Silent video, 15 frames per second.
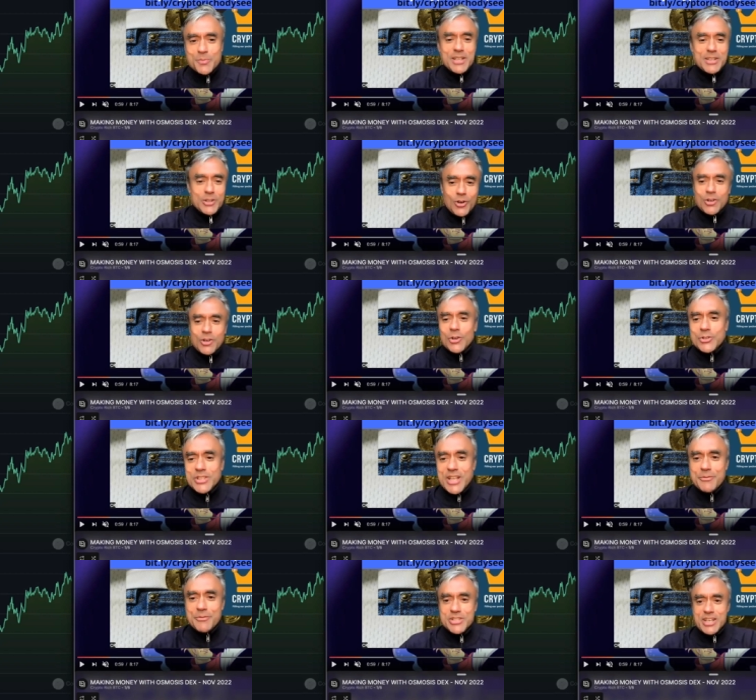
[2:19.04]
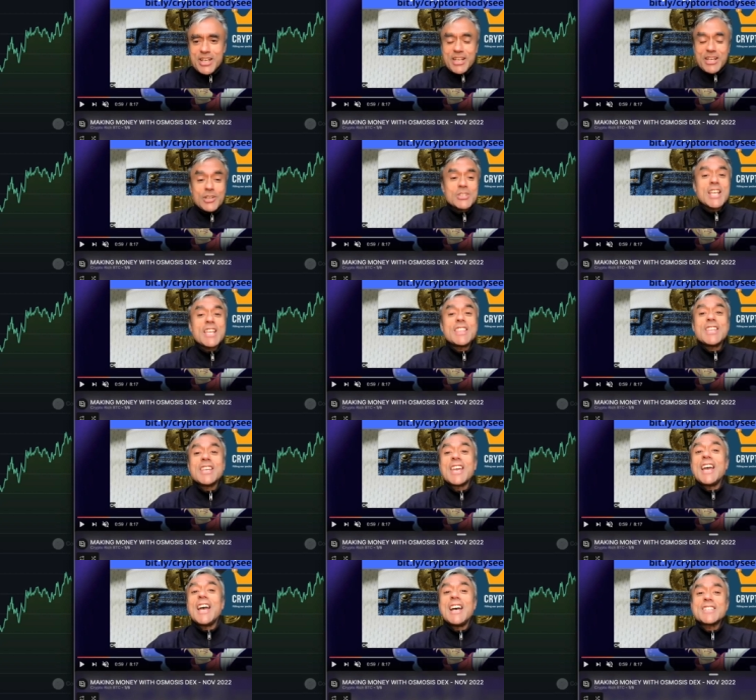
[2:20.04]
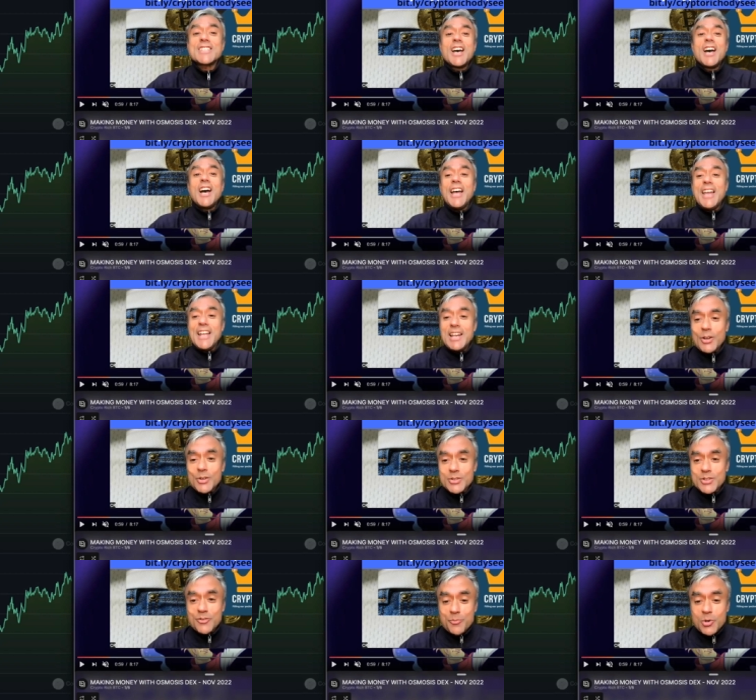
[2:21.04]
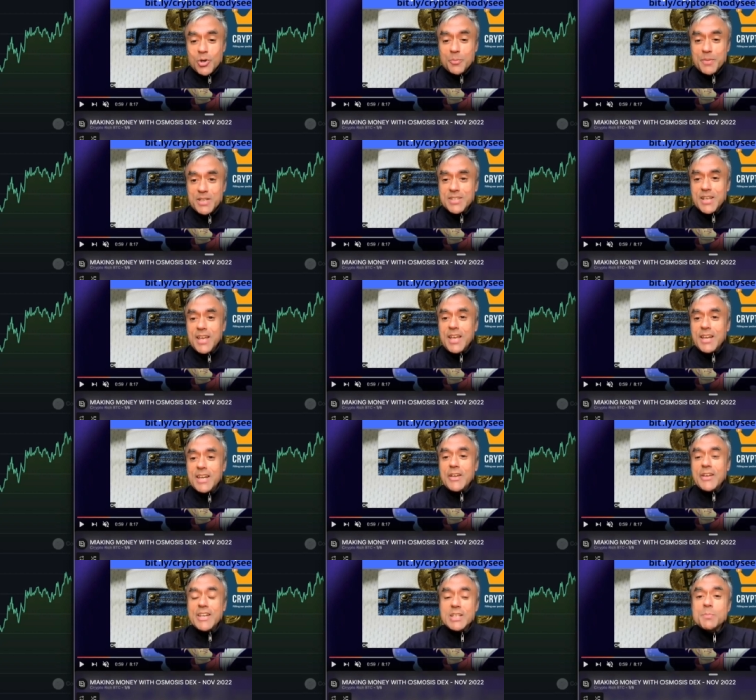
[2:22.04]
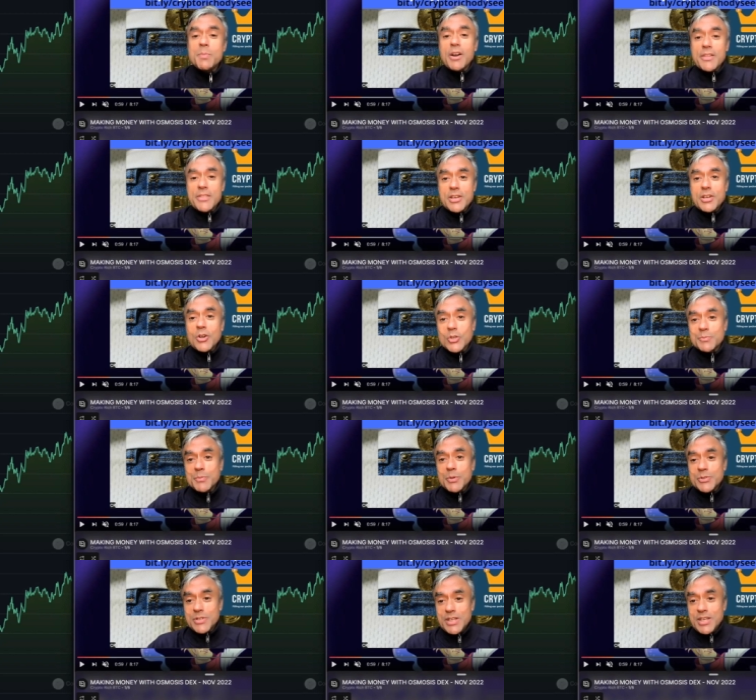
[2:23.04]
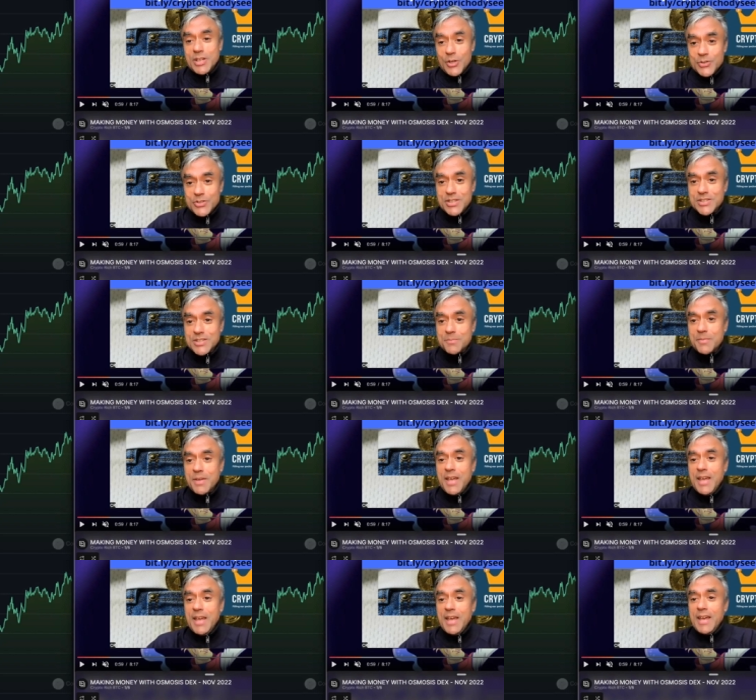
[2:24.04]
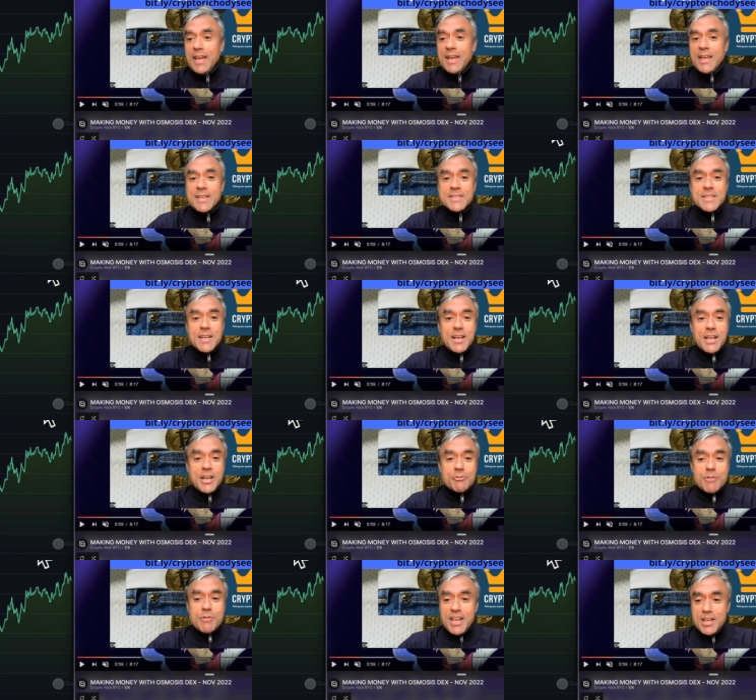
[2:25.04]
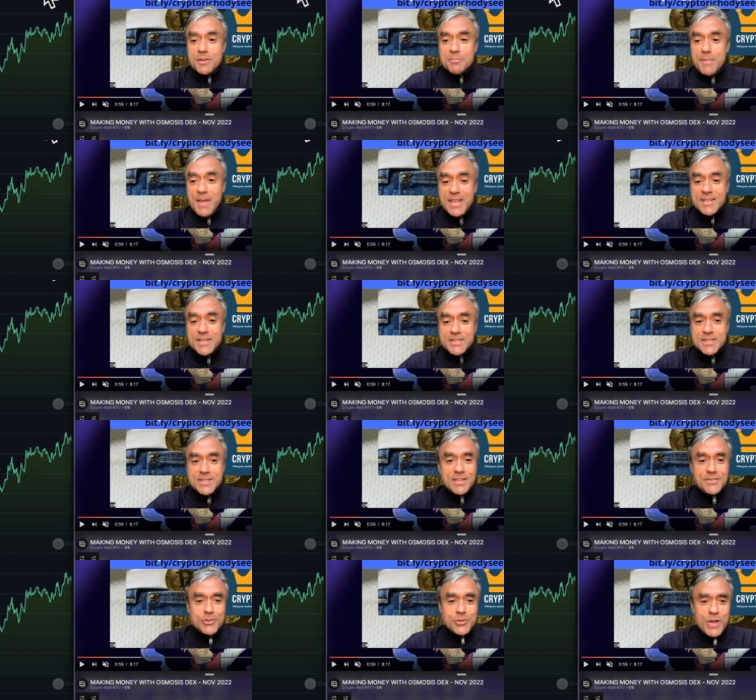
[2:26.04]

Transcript: dollar cost averaging in, because I think it has a lot of promise. Now, it is part of the Cosmos ecosystem. And I recommend, if you